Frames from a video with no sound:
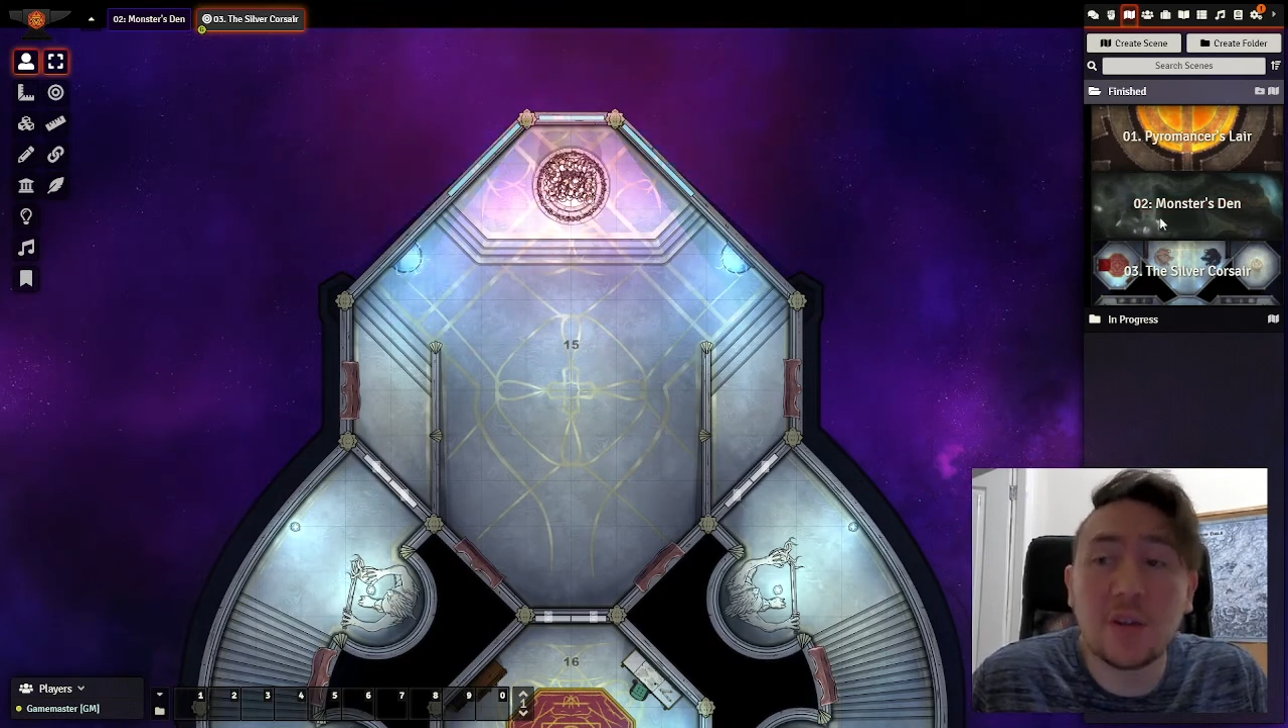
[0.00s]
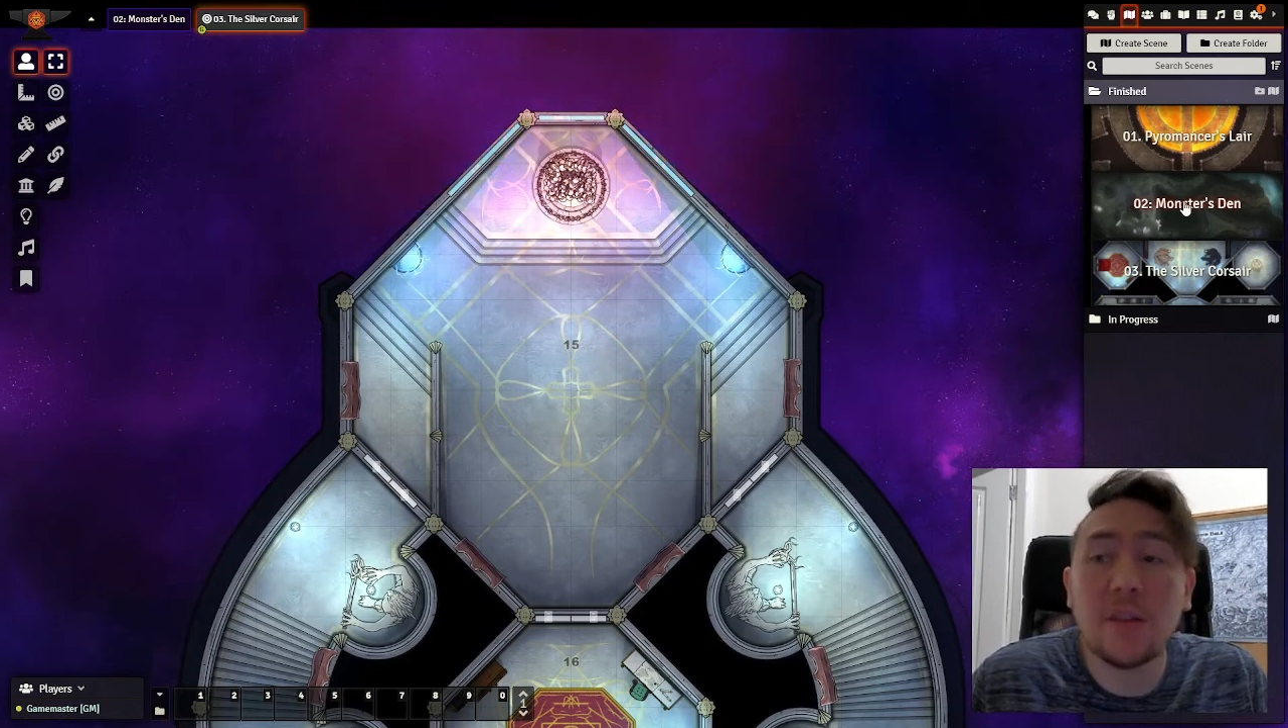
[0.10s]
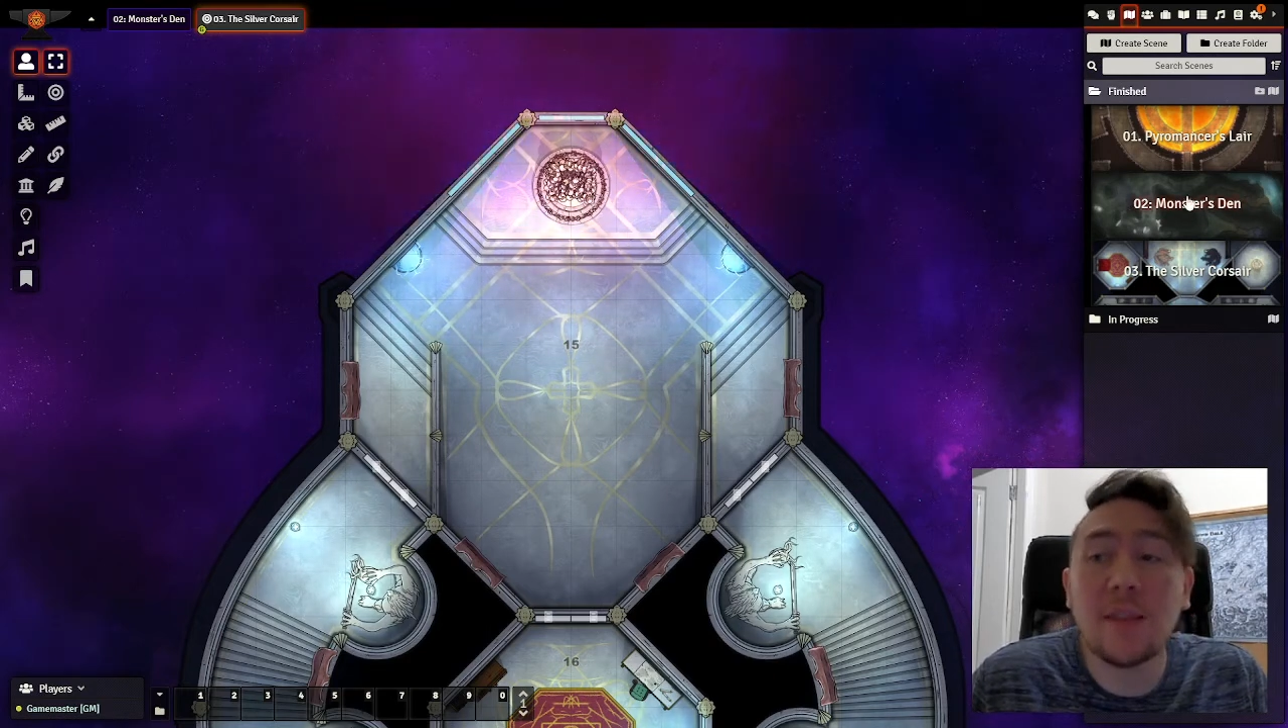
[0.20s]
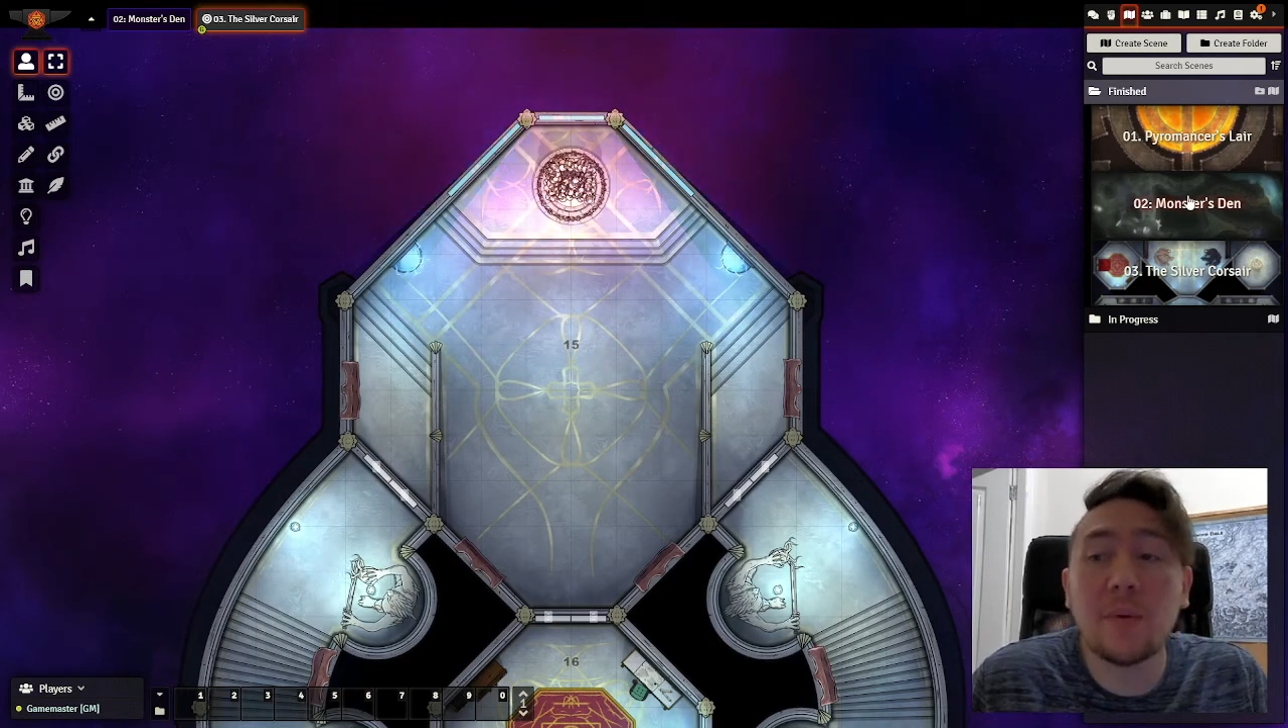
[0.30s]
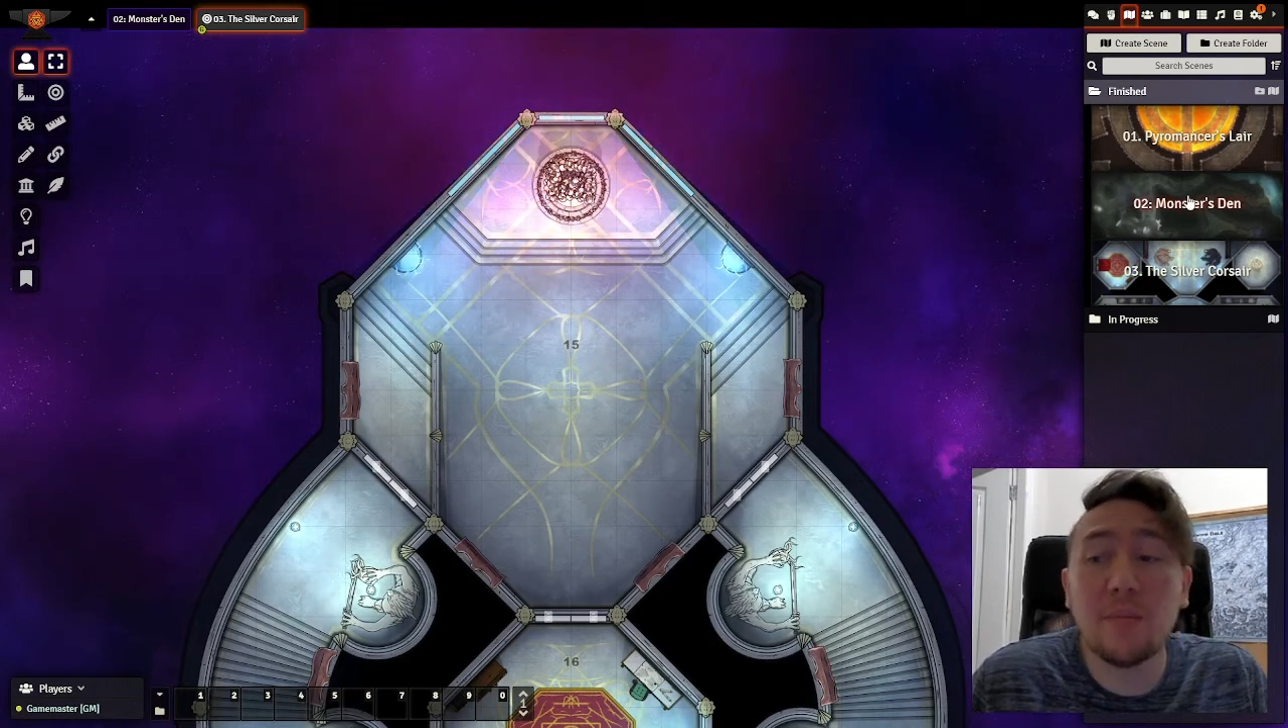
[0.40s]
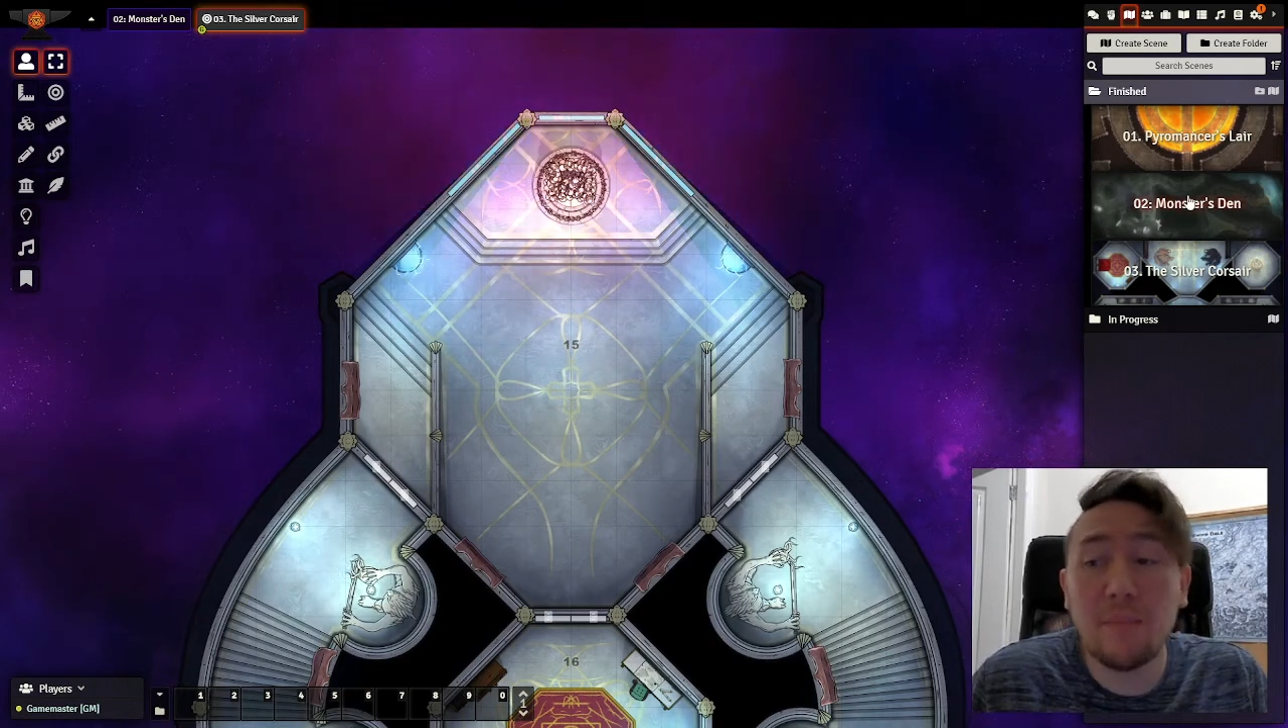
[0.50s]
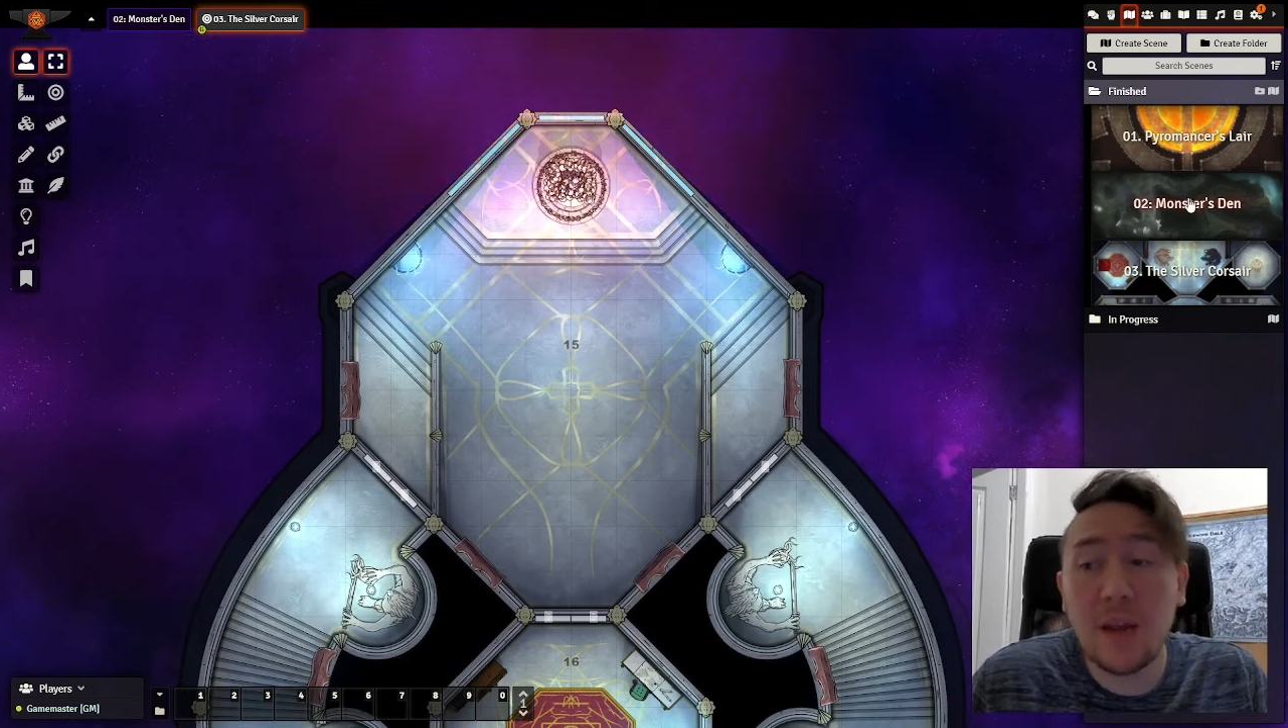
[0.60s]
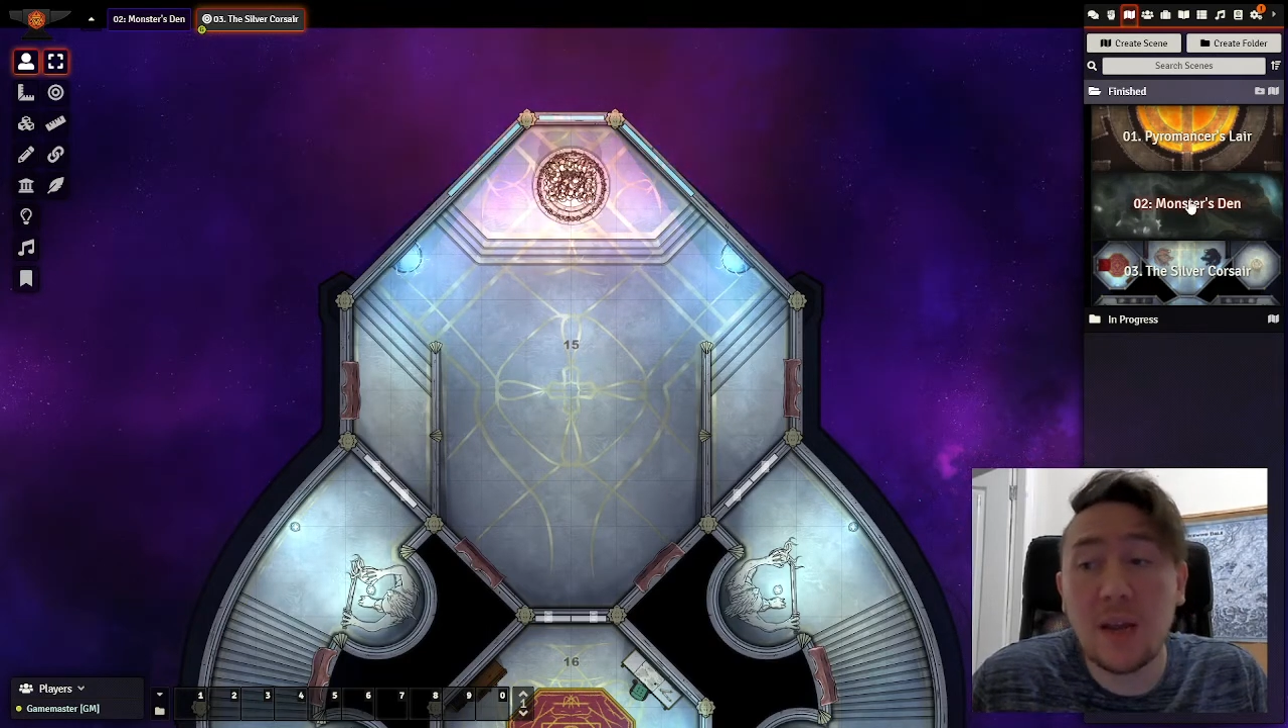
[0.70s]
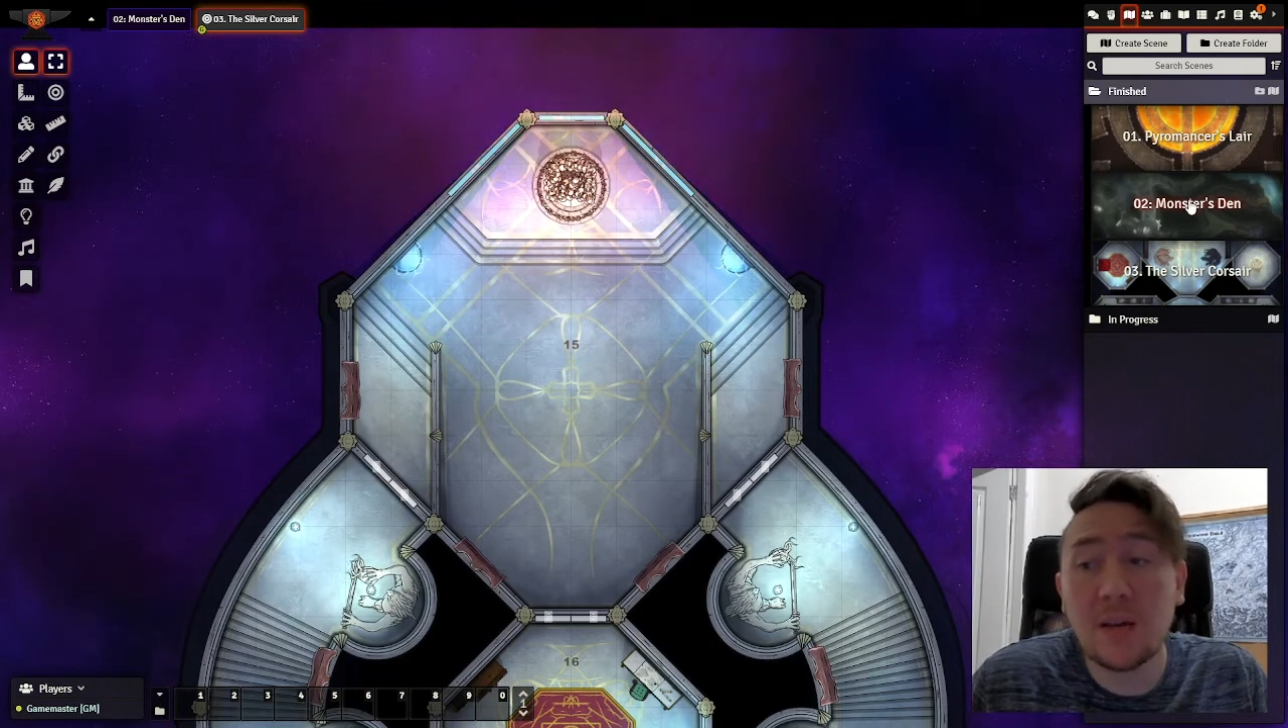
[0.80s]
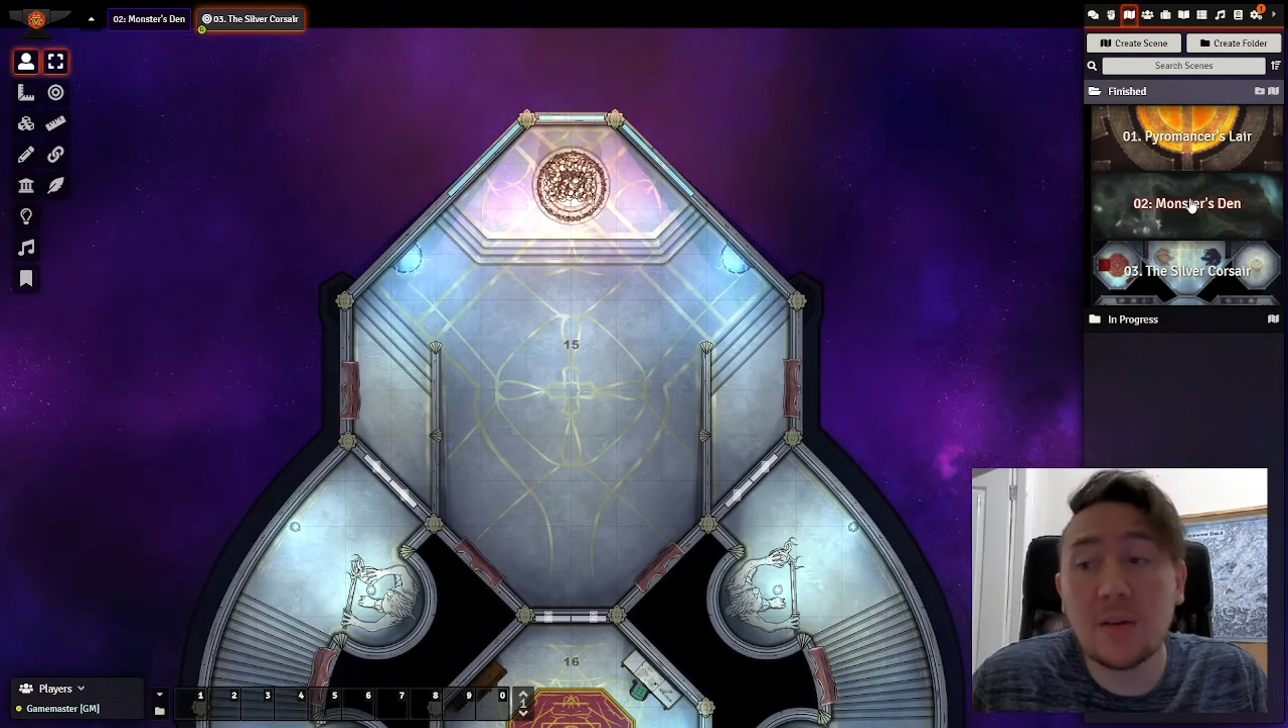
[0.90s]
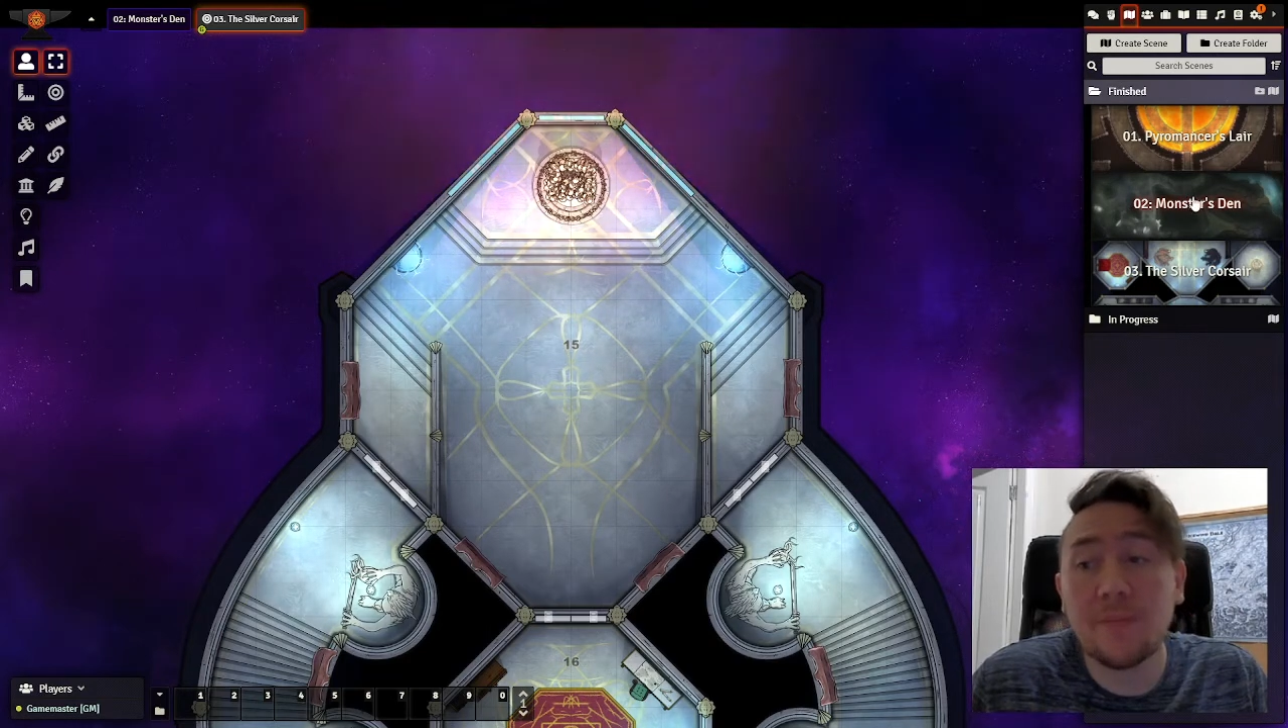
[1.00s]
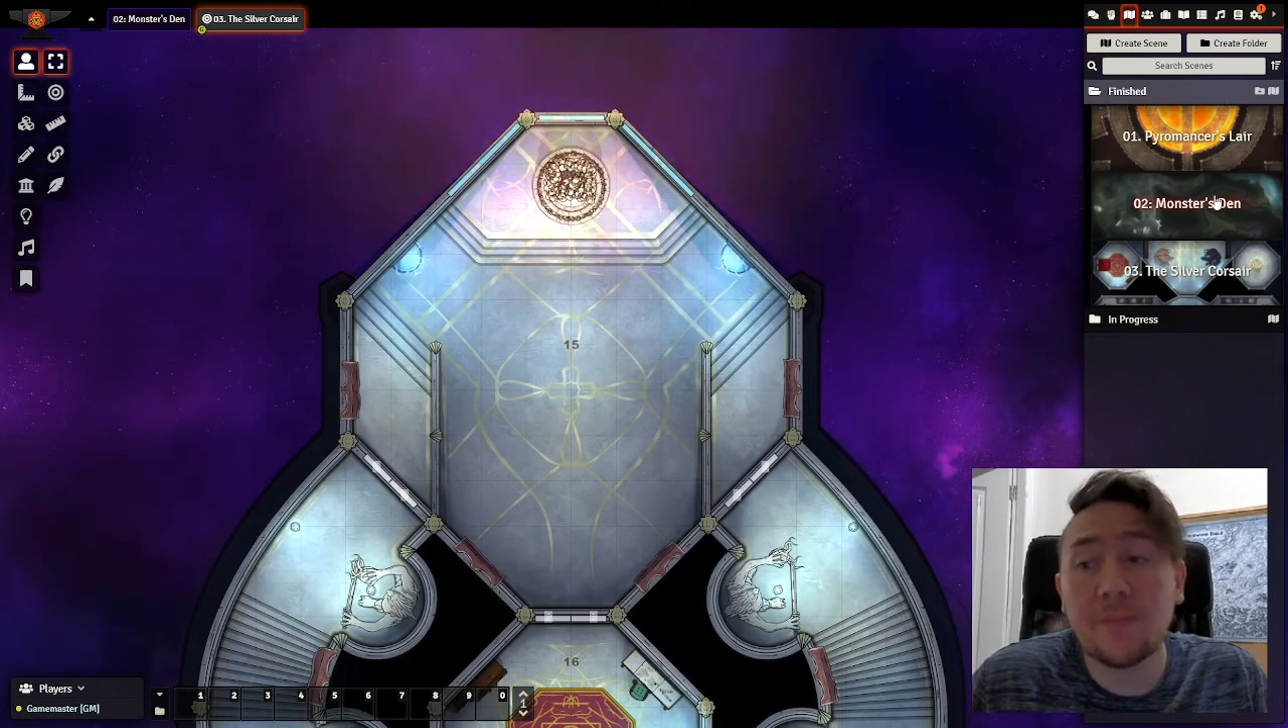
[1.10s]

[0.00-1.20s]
and then we made